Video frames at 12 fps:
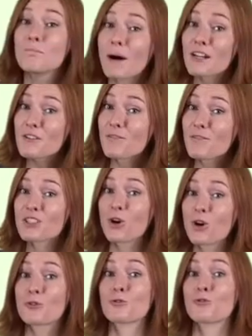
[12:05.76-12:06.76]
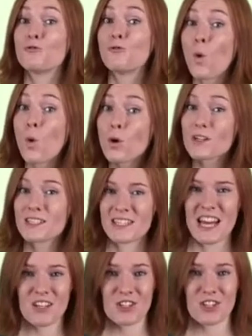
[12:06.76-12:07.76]
butterflies go through 4
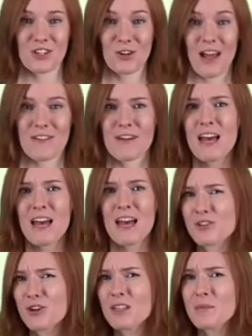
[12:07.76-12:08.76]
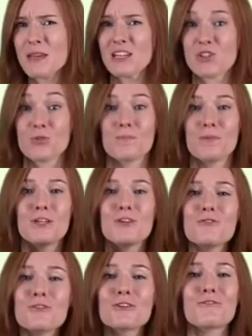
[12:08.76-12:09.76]
stages in their life that turn them into
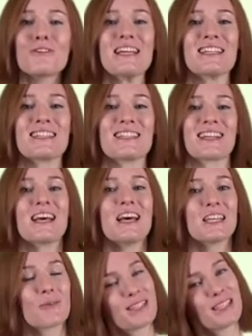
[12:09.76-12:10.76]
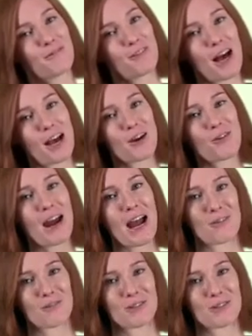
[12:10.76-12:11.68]
beautiful insects that we see flying around.